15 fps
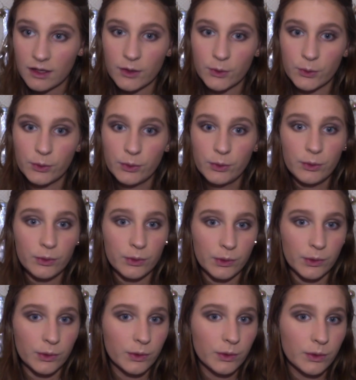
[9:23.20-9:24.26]
Ooh.
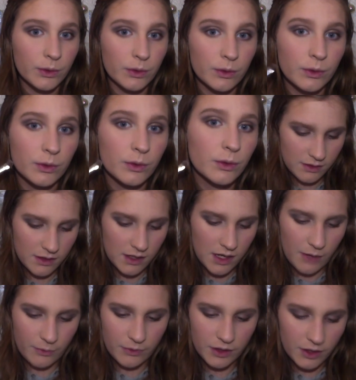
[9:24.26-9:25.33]

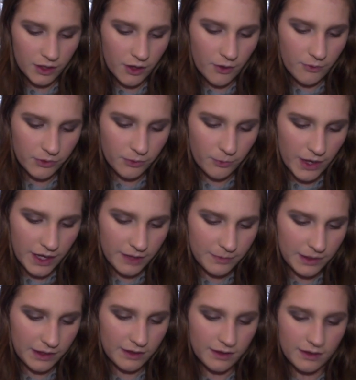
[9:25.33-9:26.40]
Wanted to go with the white
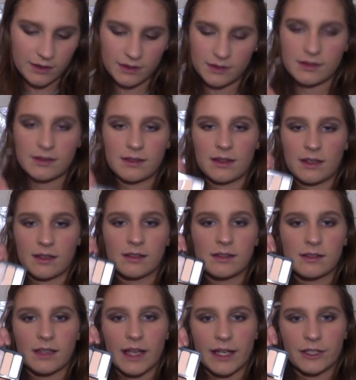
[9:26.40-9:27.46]
because this
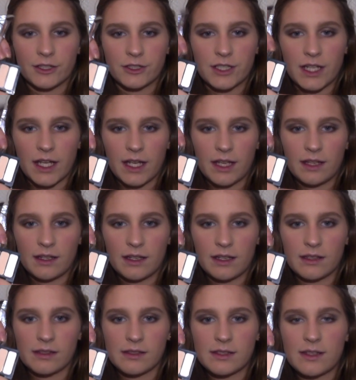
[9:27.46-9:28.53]
lighter shade
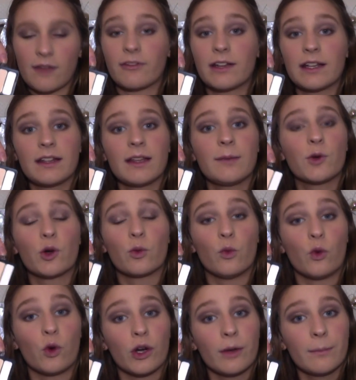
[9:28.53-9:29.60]
is definitely more
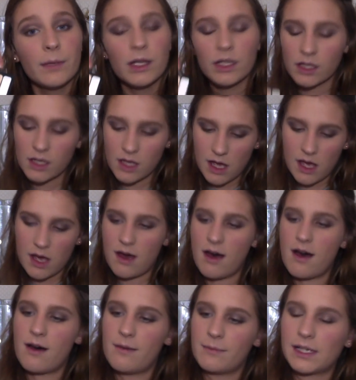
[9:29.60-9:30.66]
warm.
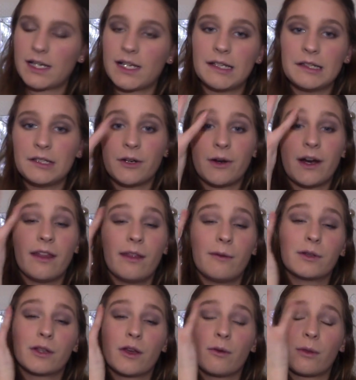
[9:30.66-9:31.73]
And I didn't know how that
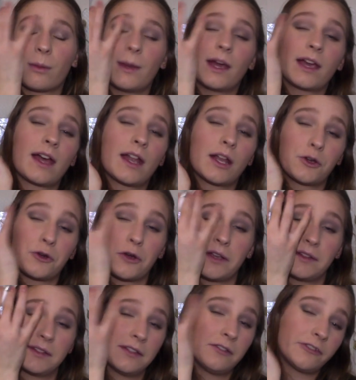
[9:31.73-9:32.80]
would go with my kind of gray,
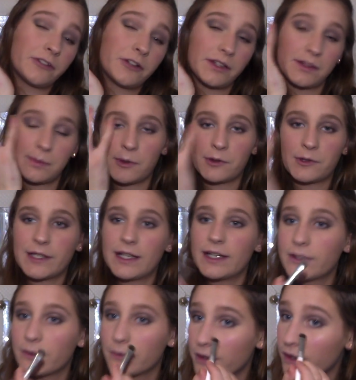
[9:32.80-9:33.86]
silvery, smoky eye
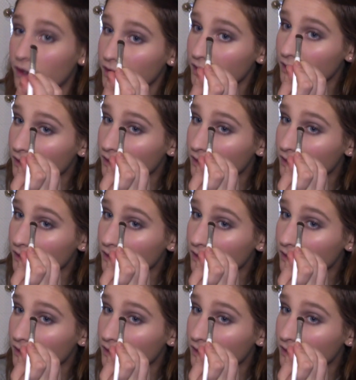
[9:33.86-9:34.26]
going on.